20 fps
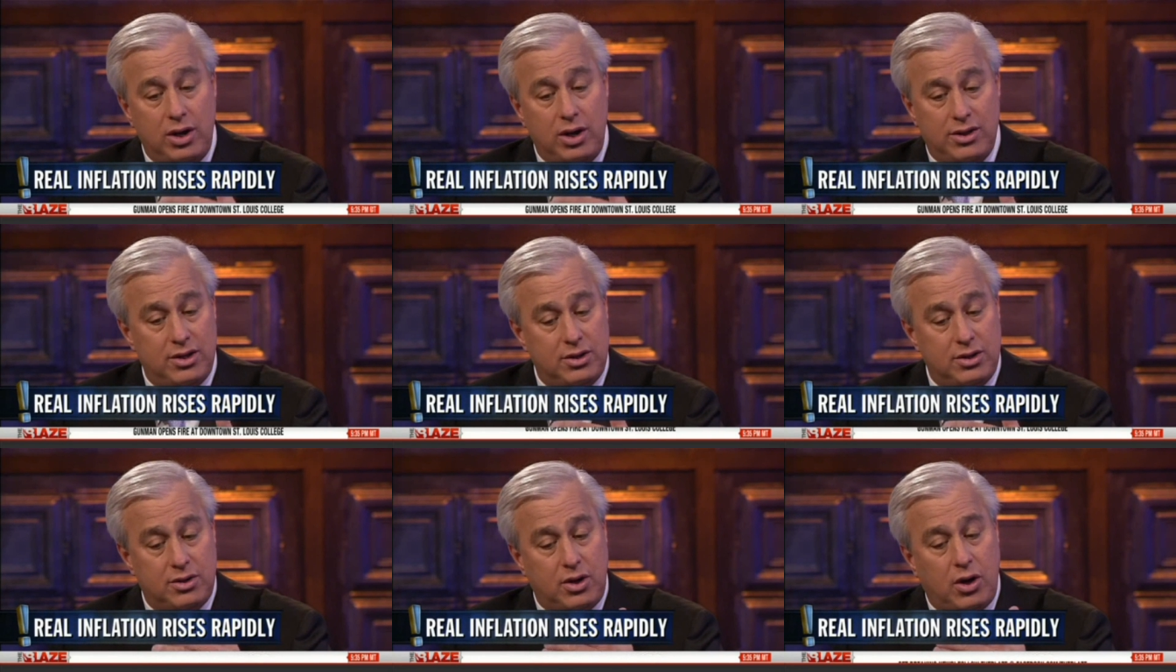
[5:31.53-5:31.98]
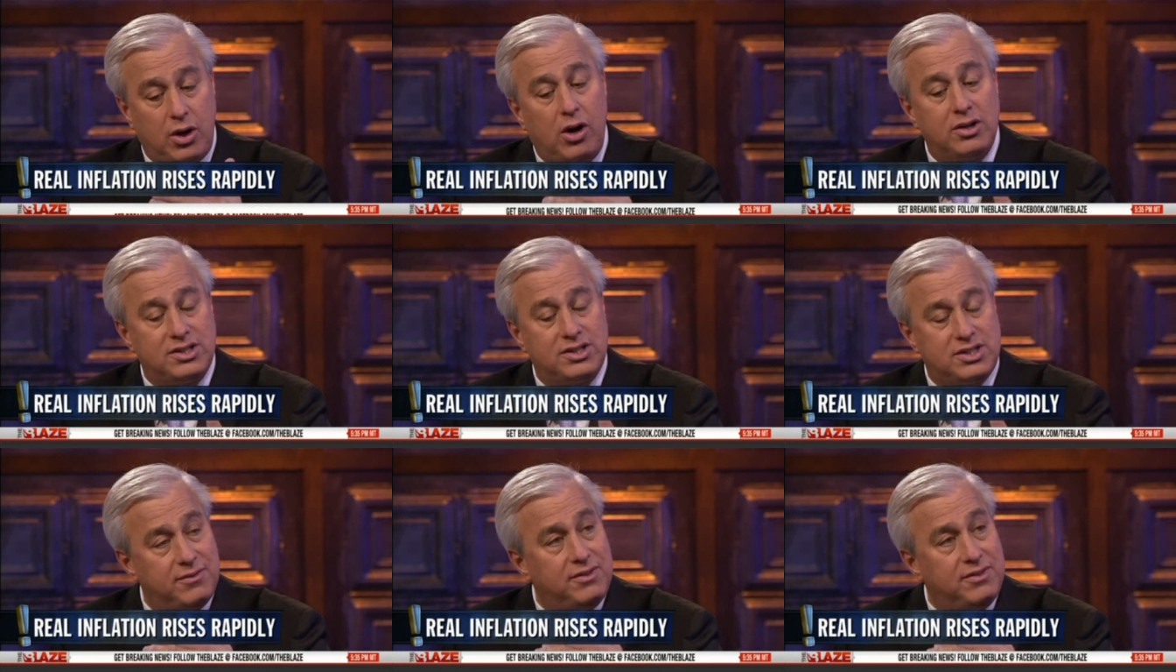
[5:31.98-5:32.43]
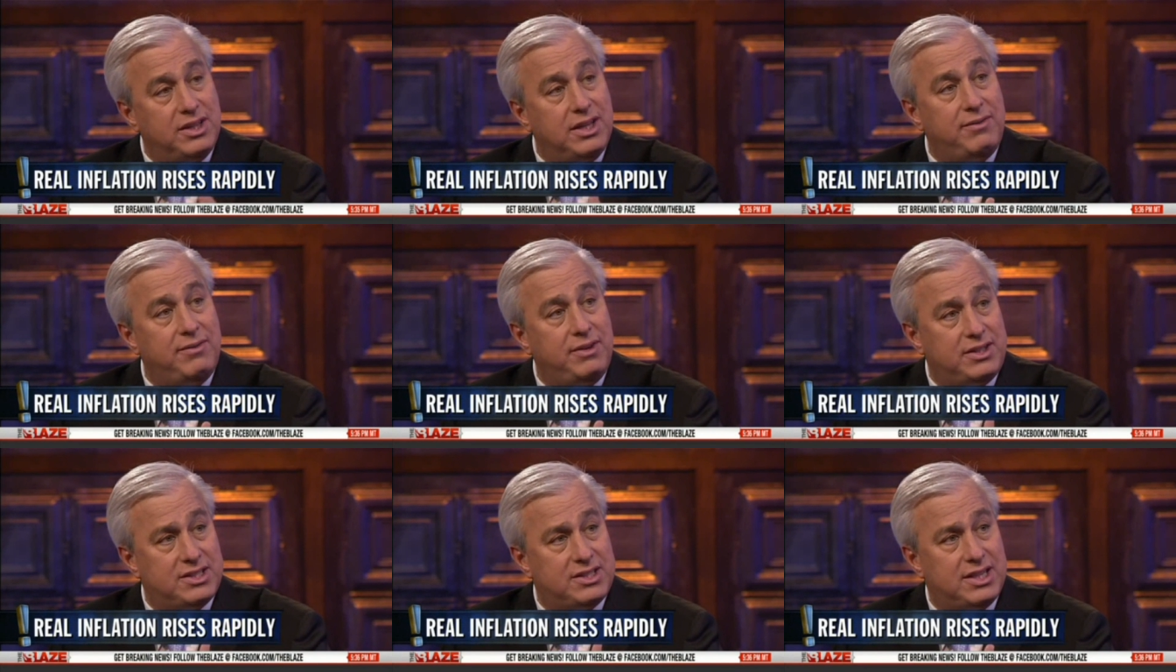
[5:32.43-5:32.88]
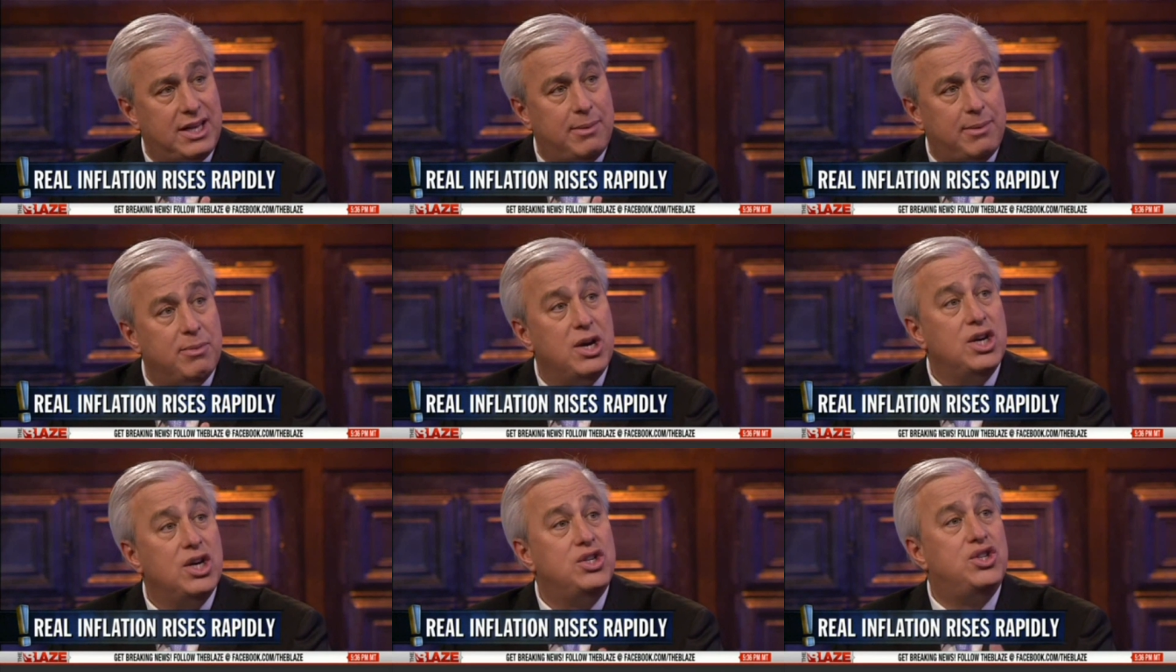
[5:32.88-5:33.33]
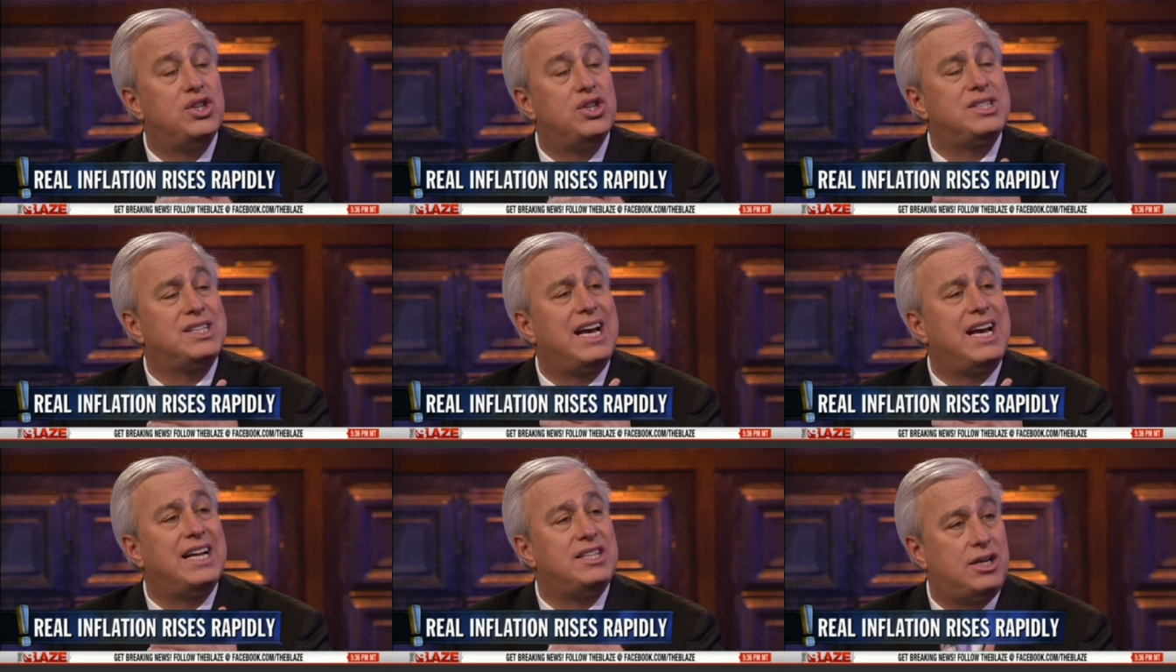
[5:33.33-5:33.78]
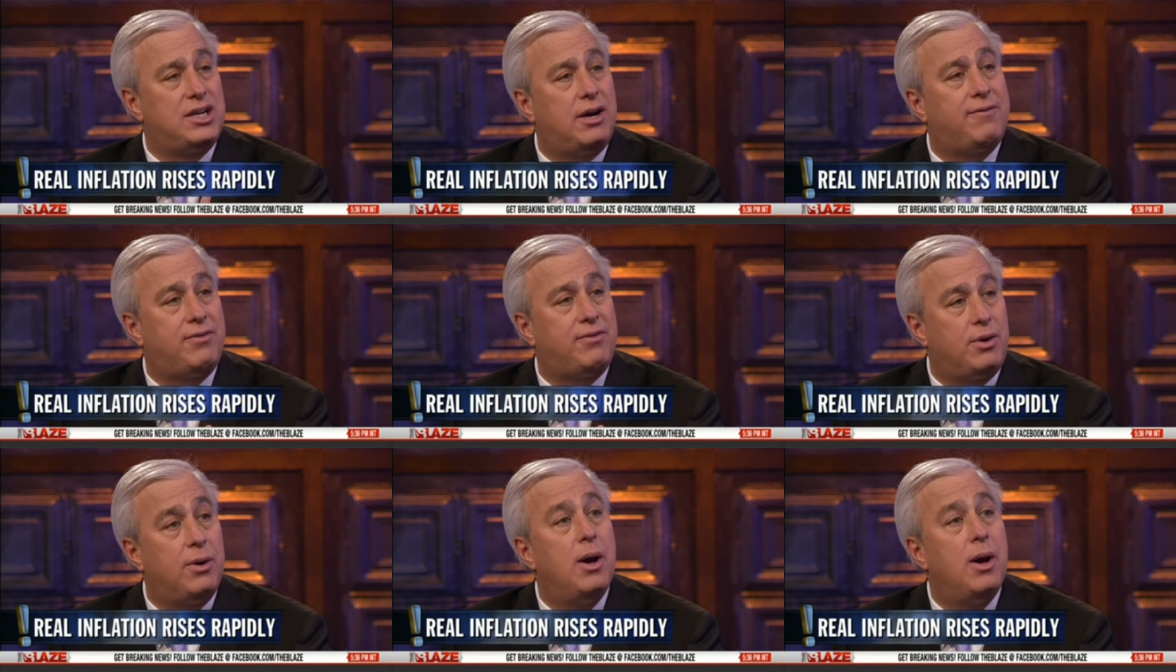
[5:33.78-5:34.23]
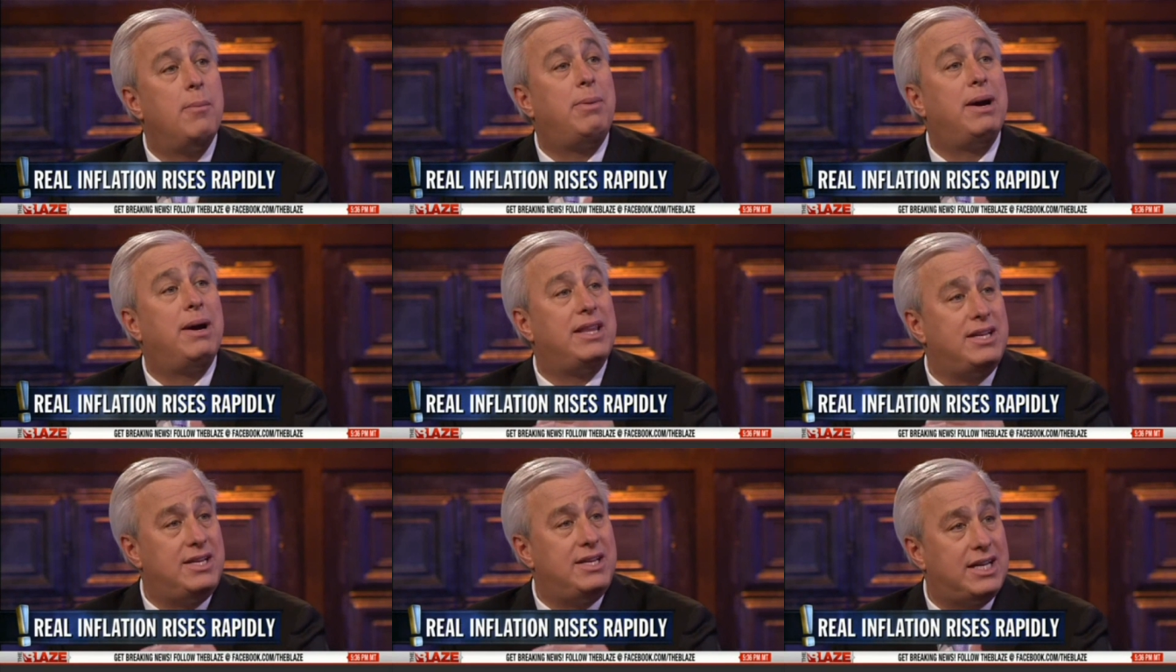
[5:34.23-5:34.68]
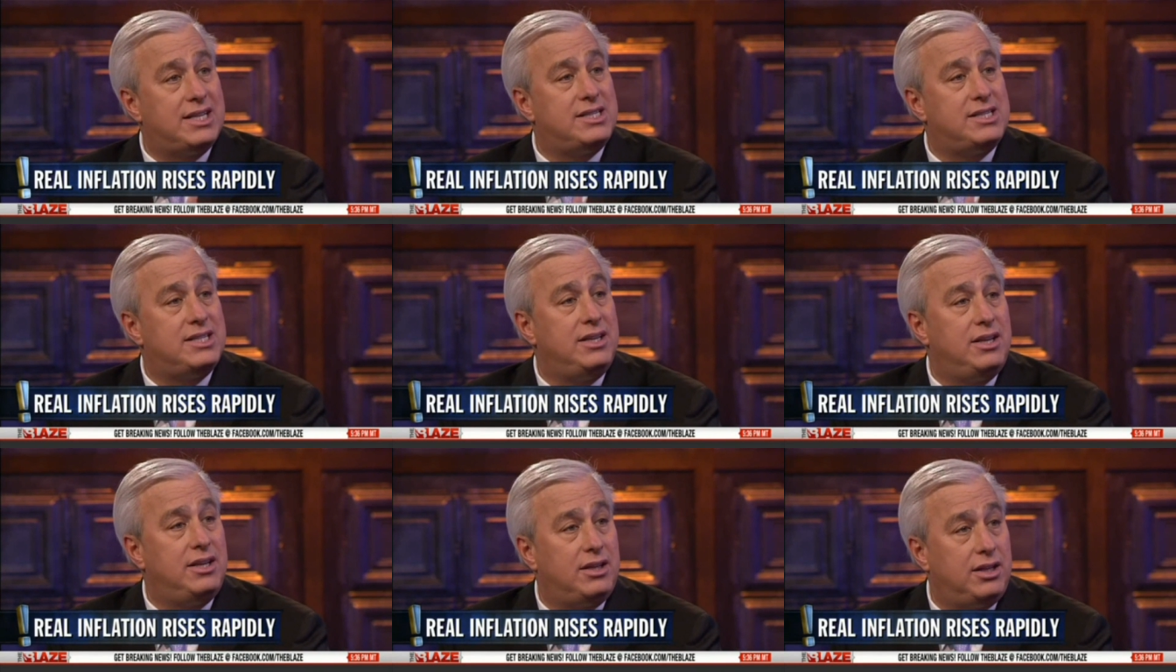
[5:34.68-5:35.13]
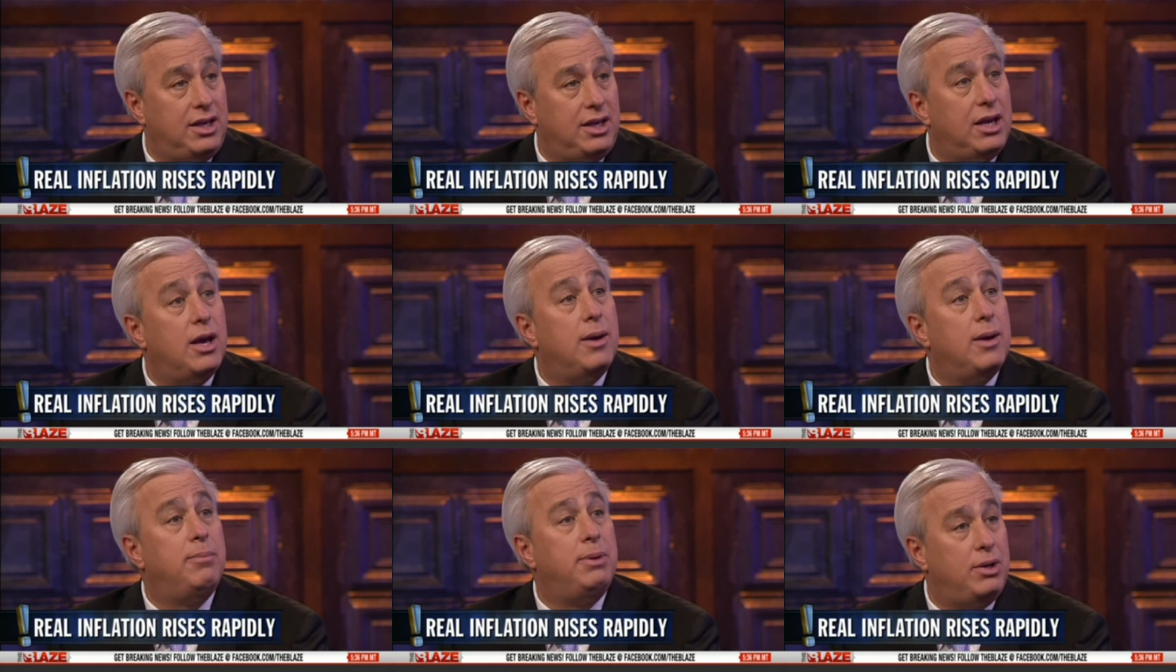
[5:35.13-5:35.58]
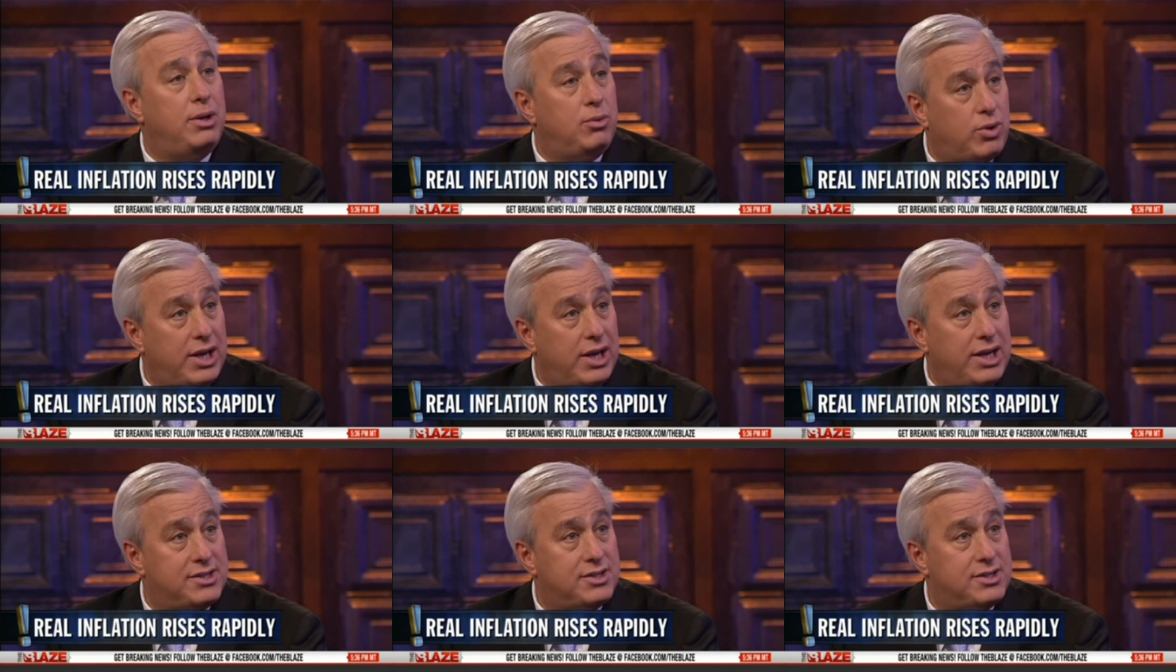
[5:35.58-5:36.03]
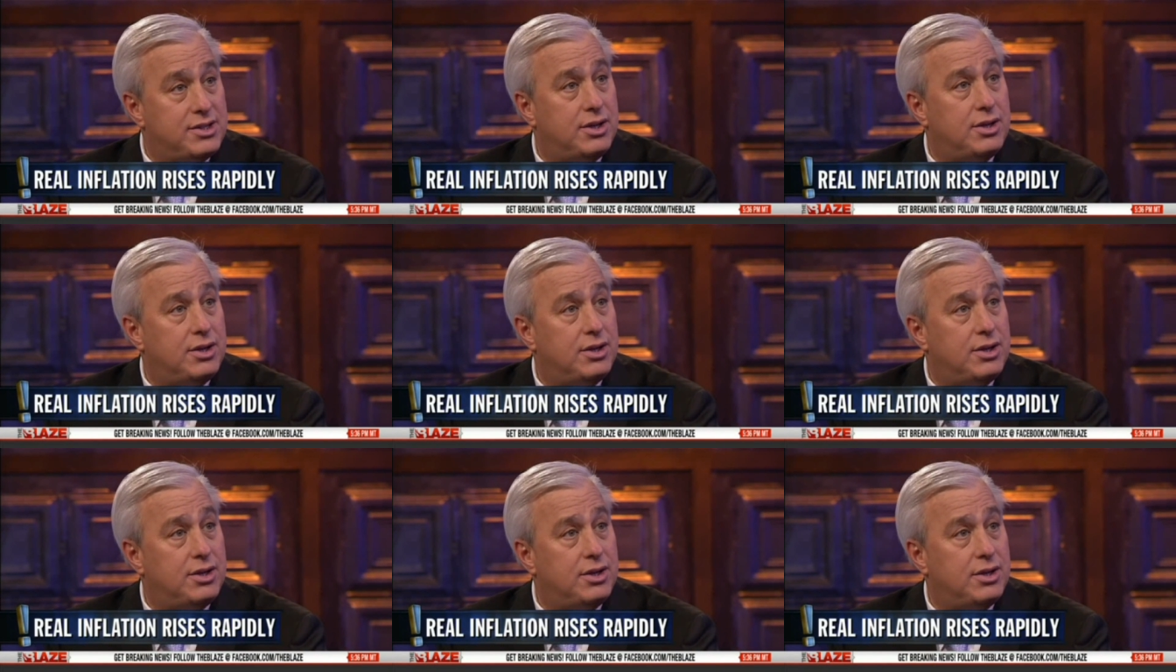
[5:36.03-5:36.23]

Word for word: the cost of living to them just got tougher by the debt ceiling being raised. You